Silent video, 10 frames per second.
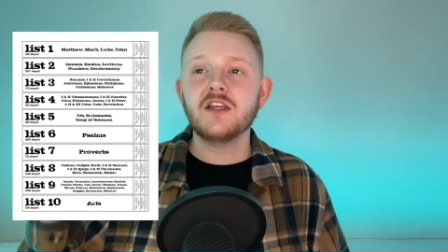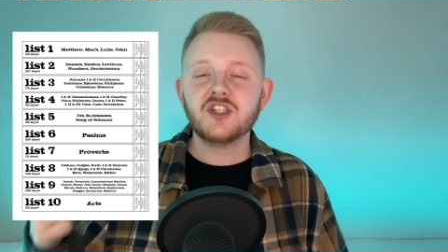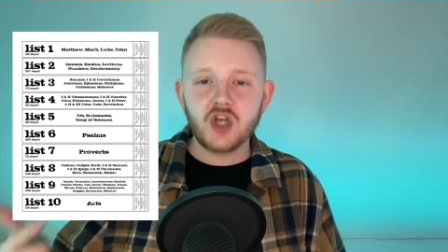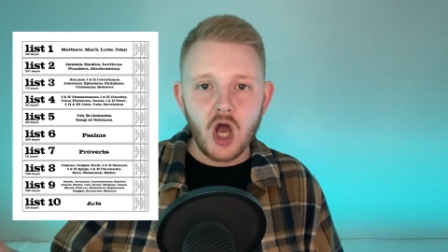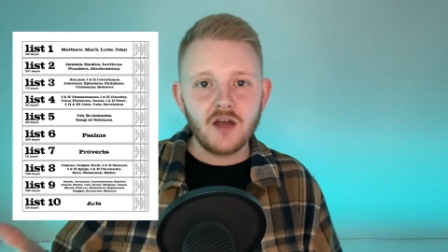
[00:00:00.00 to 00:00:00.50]

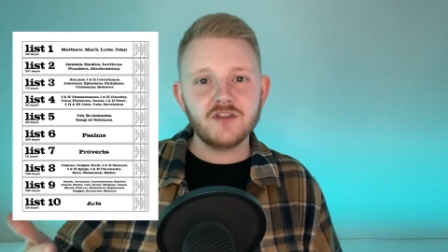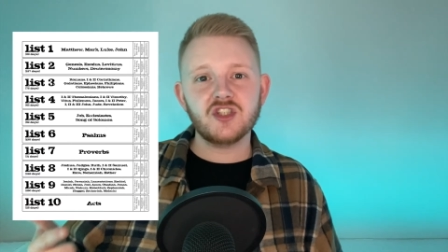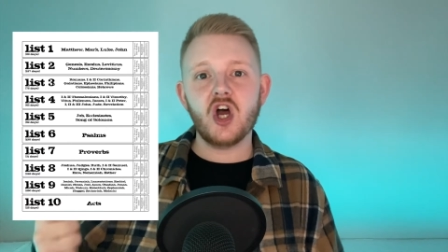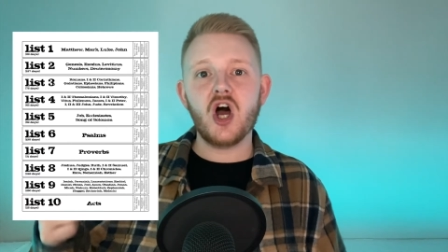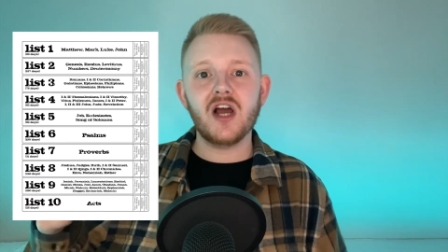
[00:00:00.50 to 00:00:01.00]
Song of
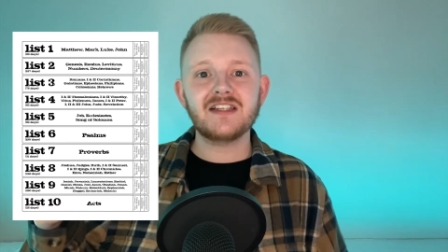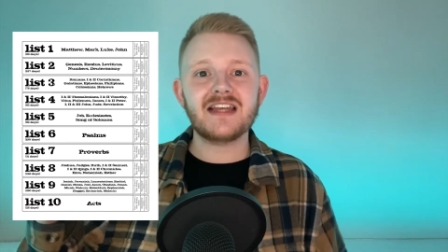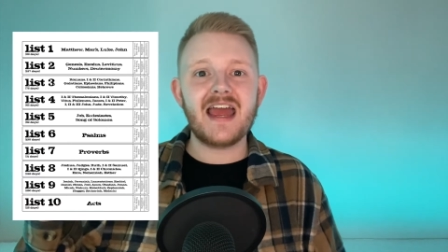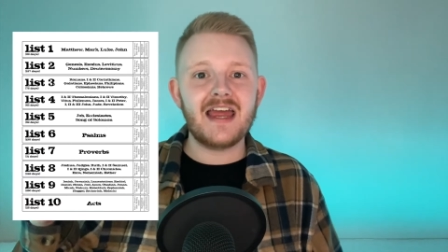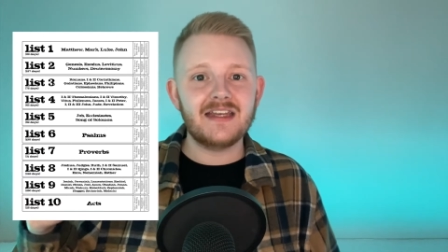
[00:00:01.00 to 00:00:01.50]

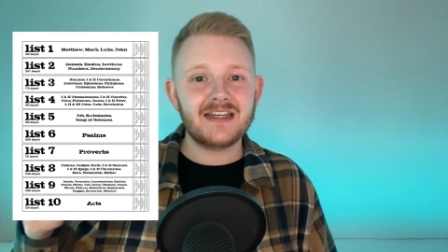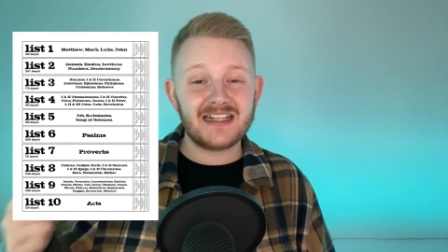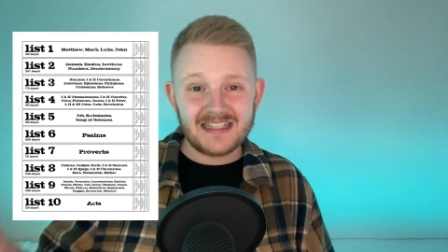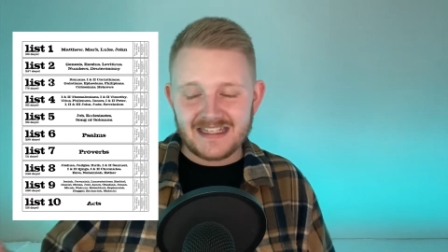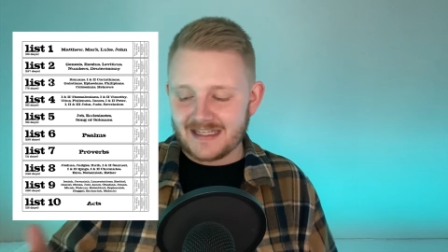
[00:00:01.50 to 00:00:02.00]
Songs, and
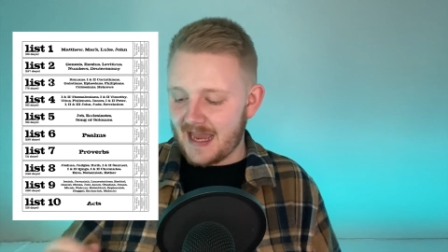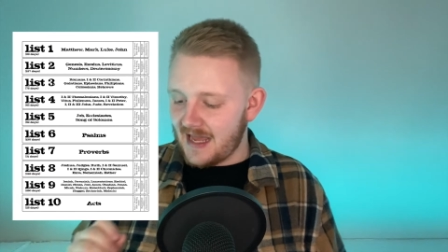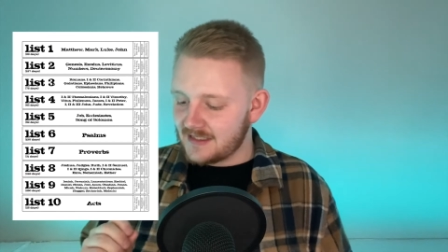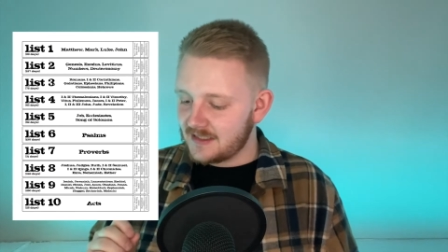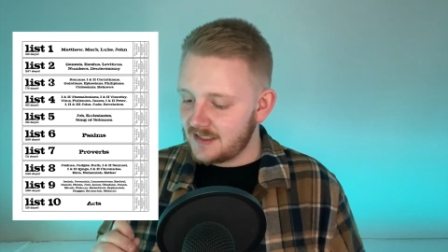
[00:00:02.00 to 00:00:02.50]

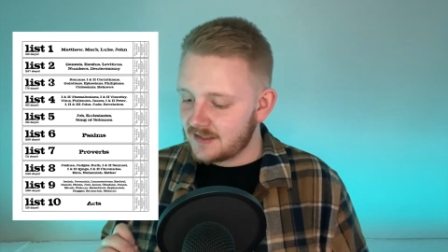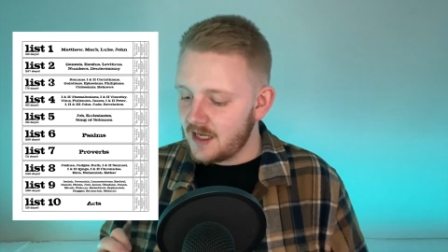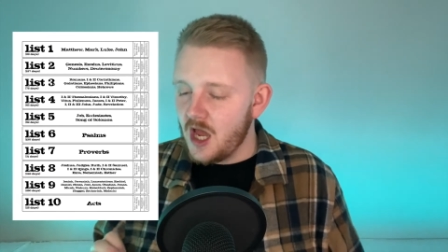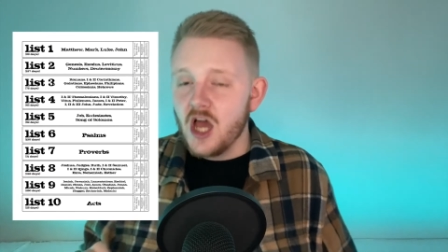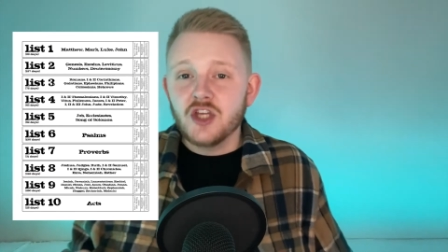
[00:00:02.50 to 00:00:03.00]
Ecclesiastes.